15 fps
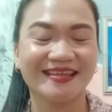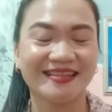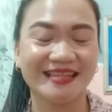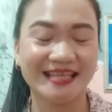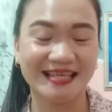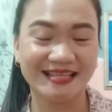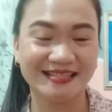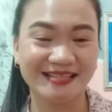
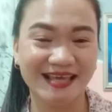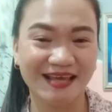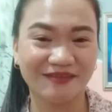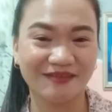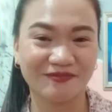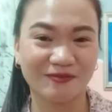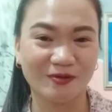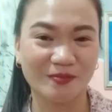needs
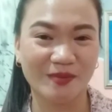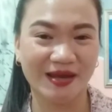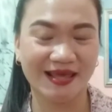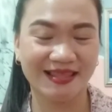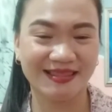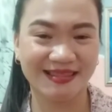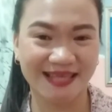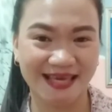and for
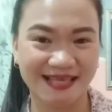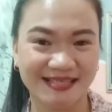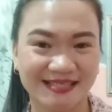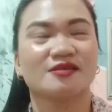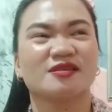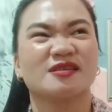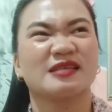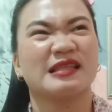my things.
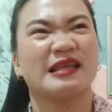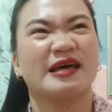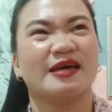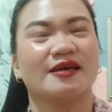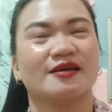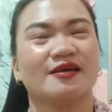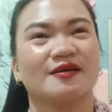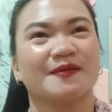Is
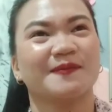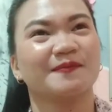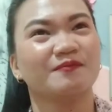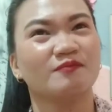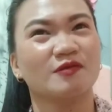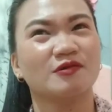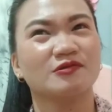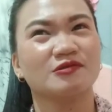like
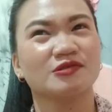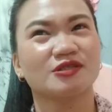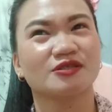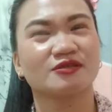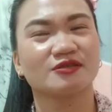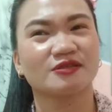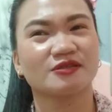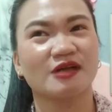
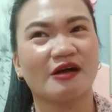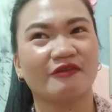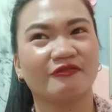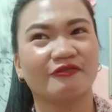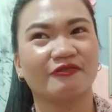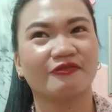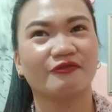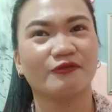most
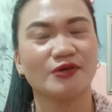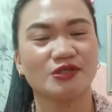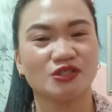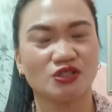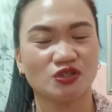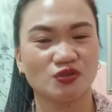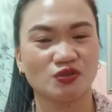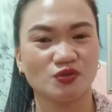tough
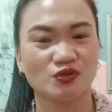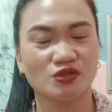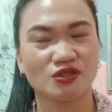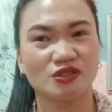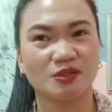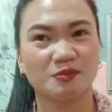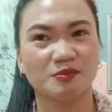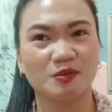
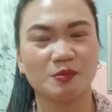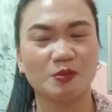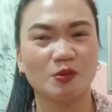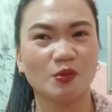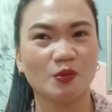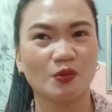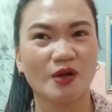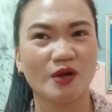questions that
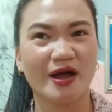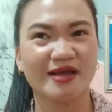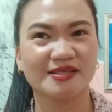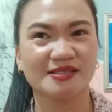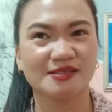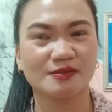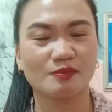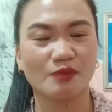people
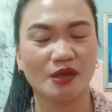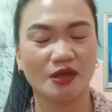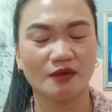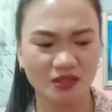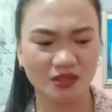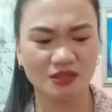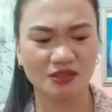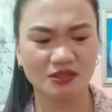ask me,
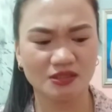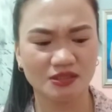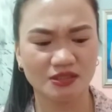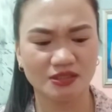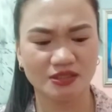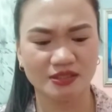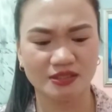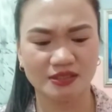
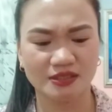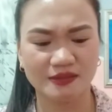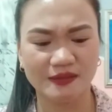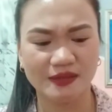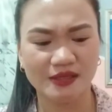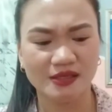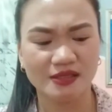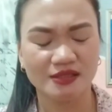because
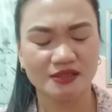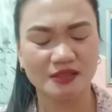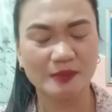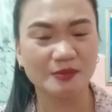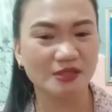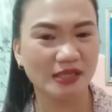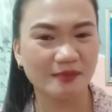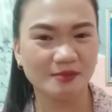
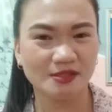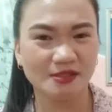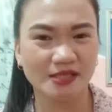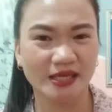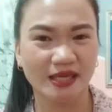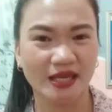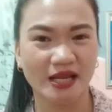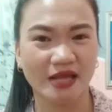sometimes
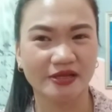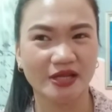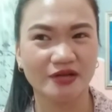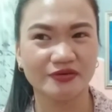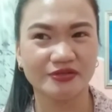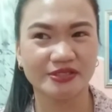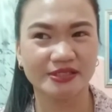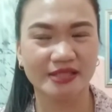they cannot
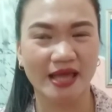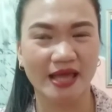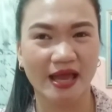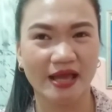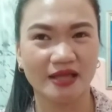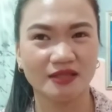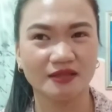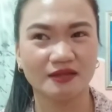
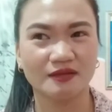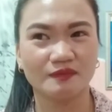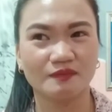understand.